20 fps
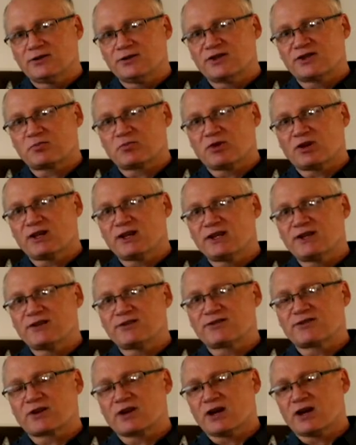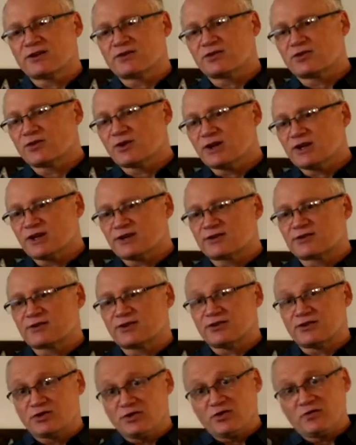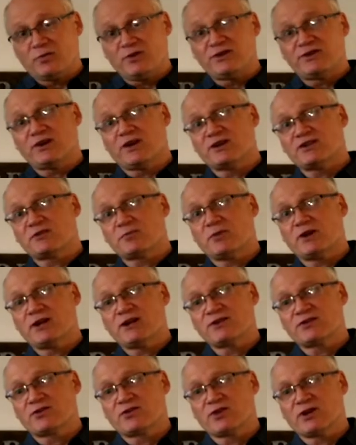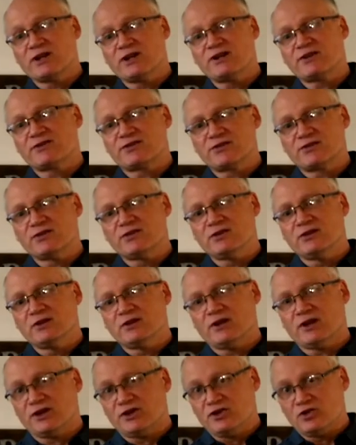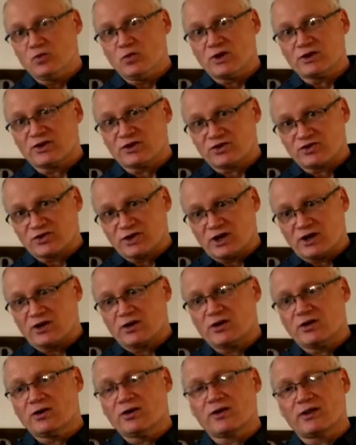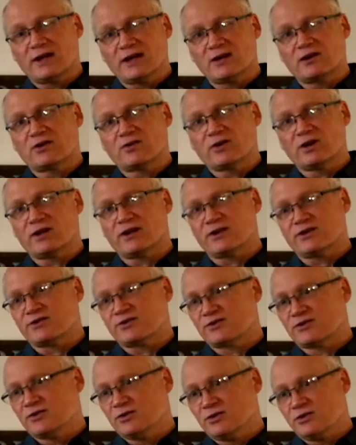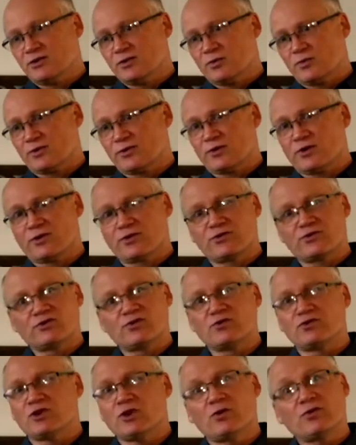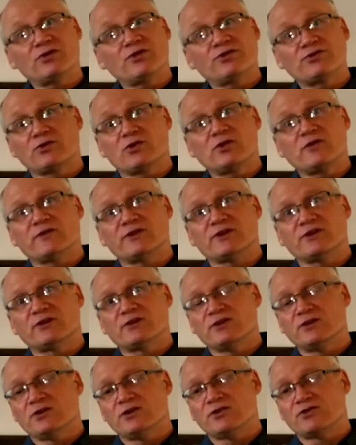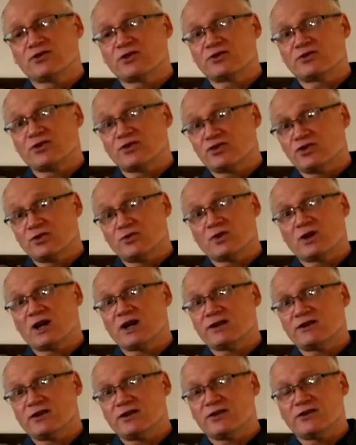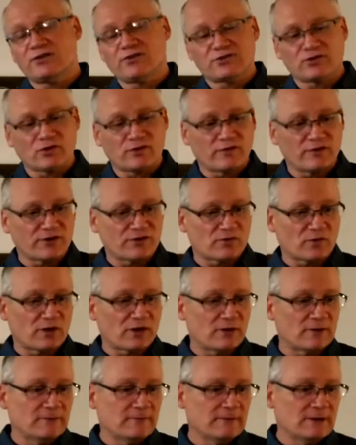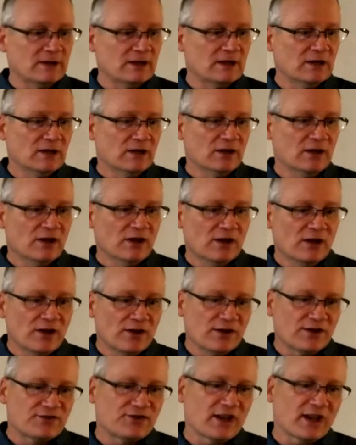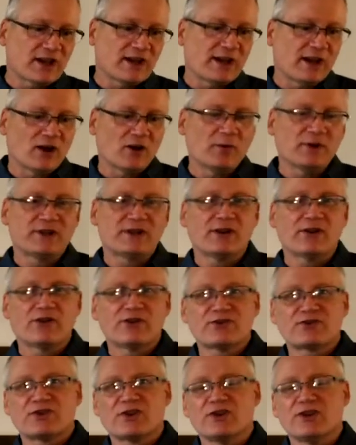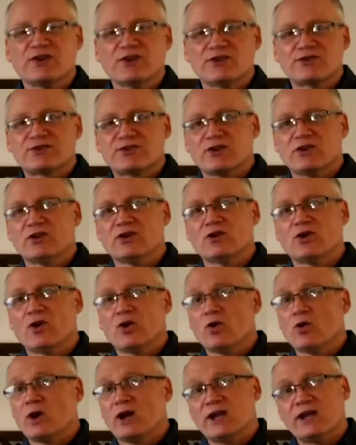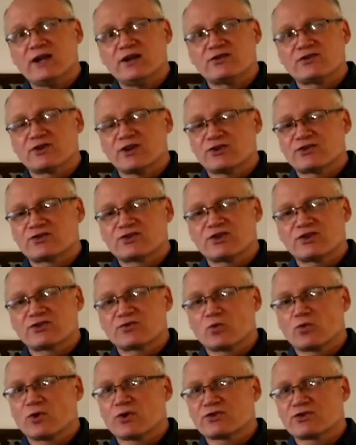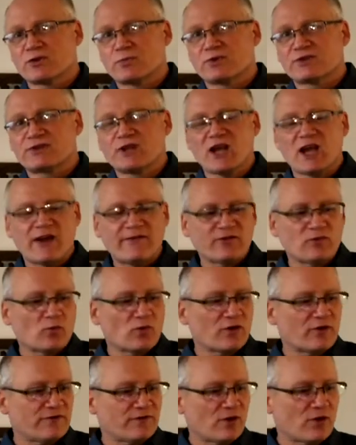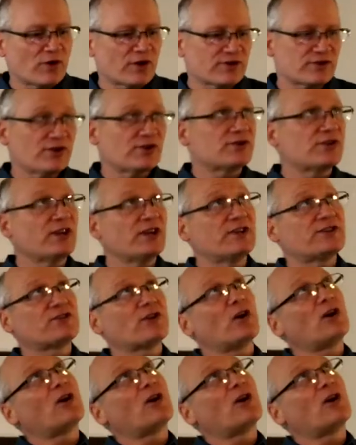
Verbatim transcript: displays God's grace, that you've been touched by His grace, and you want to share that grace with others who don't deserve it, just as you and I didn't deserve it as well. The second element there is is OH. It's just worship. It's a heavenward focus. It's it's